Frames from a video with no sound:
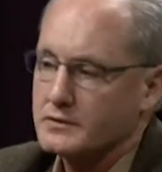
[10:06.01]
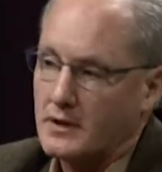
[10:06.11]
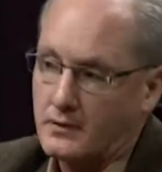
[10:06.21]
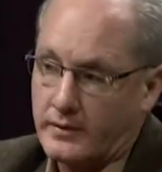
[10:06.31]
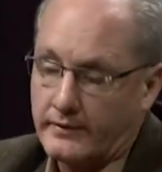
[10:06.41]
how
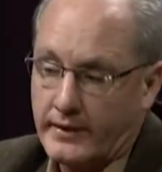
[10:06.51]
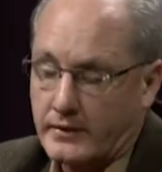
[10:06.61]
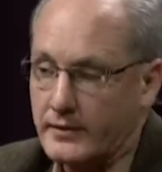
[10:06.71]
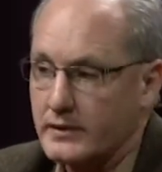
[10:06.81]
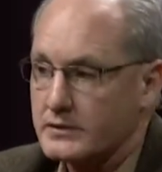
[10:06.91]
do we
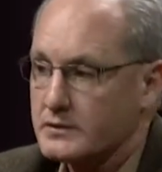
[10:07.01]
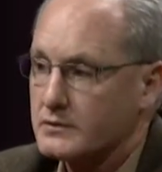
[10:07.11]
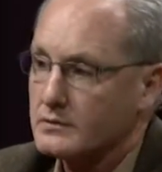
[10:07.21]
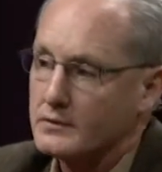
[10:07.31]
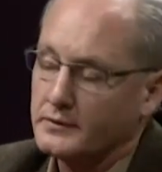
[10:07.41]
evaluate our
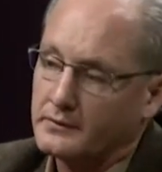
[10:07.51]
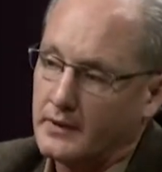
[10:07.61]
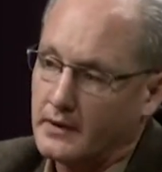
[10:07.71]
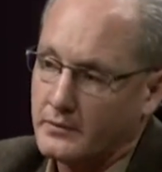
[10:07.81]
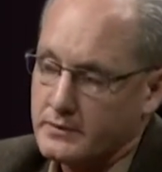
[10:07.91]
schools,
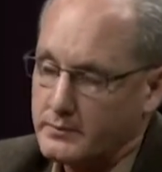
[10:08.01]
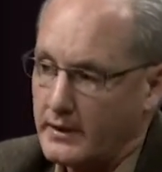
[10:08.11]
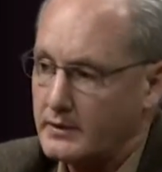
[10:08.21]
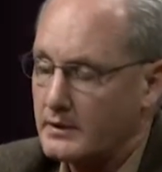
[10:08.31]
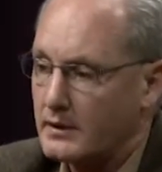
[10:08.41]
how do we
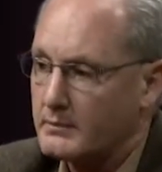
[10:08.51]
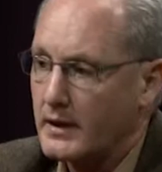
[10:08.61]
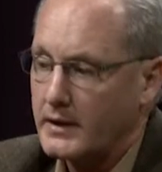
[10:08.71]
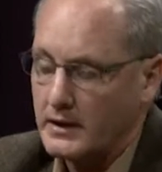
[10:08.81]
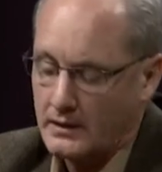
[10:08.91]
spend our
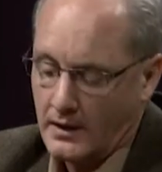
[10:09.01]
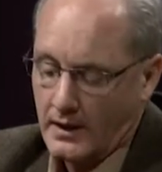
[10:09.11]
money,